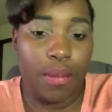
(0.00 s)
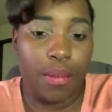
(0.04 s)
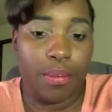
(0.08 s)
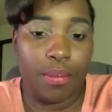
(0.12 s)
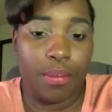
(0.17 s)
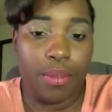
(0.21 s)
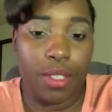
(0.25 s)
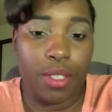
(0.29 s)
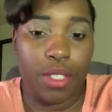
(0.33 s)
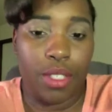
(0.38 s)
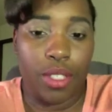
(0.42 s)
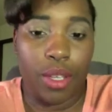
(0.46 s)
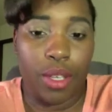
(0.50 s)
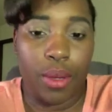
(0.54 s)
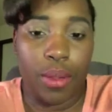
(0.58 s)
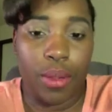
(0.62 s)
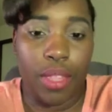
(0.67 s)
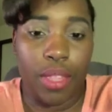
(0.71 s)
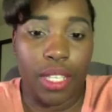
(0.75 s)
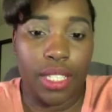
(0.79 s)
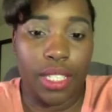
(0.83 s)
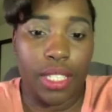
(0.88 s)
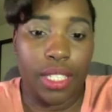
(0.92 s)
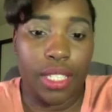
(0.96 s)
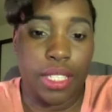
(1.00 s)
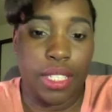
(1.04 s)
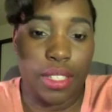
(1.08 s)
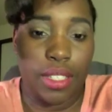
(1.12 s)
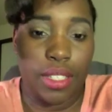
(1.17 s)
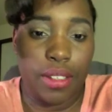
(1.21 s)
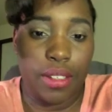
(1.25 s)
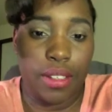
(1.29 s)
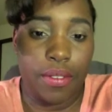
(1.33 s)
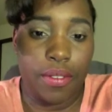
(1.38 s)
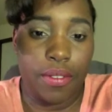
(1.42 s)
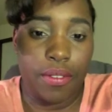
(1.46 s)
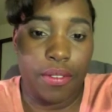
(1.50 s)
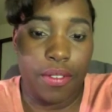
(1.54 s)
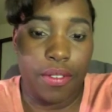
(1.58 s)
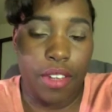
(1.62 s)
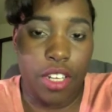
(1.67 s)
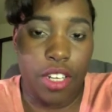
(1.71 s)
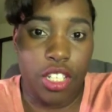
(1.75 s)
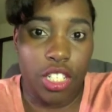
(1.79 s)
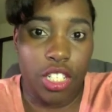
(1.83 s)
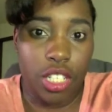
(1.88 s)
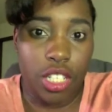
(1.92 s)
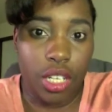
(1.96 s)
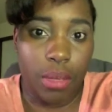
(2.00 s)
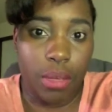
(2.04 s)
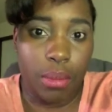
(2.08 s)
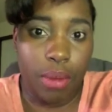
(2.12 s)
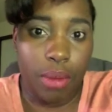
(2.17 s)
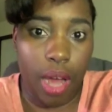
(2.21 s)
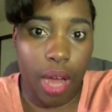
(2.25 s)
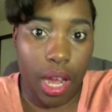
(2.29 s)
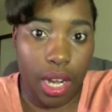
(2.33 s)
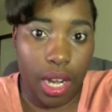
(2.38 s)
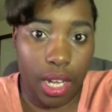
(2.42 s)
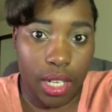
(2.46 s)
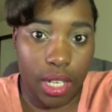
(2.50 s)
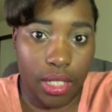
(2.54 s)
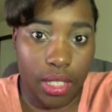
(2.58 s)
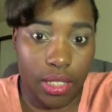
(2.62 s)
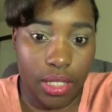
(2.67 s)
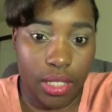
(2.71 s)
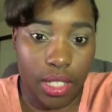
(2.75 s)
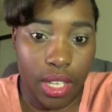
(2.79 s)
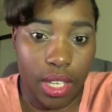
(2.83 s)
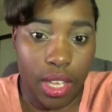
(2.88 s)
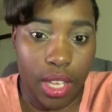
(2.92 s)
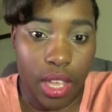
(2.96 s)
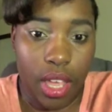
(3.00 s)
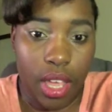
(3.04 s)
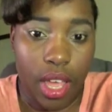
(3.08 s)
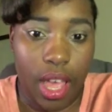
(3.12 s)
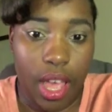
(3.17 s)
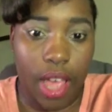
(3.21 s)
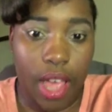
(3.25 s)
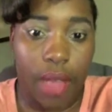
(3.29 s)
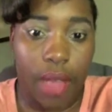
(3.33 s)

So this is the finishing product. I